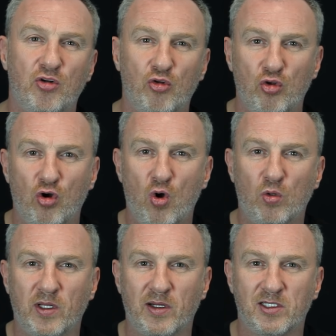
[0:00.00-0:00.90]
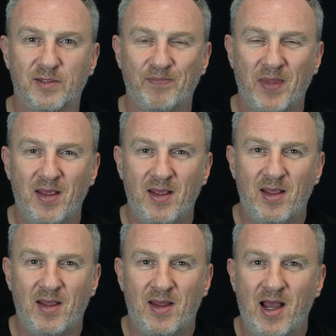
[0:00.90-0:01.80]
on your holdings.
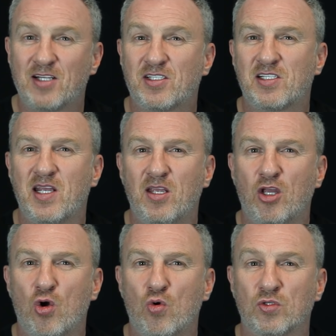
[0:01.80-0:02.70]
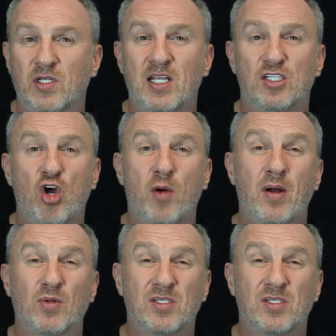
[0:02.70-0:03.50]
As the saying goes, it's not about